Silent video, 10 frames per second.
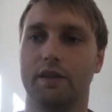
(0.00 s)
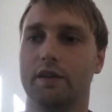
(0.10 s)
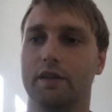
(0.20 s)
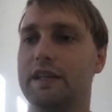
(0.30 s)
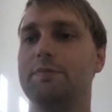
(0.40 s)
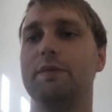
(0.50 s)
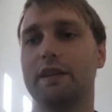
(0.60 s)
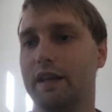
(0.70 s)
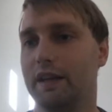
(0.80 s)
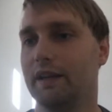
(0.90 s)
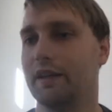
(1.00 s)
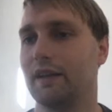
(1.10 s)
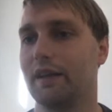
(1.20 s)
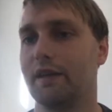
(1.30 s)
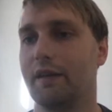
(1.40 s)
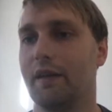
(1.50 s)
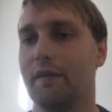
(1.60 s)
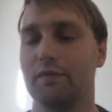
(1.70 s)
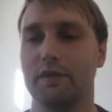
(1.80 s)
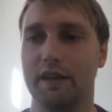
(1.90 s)
keeping
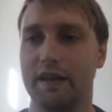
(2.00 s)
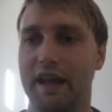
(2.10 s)
an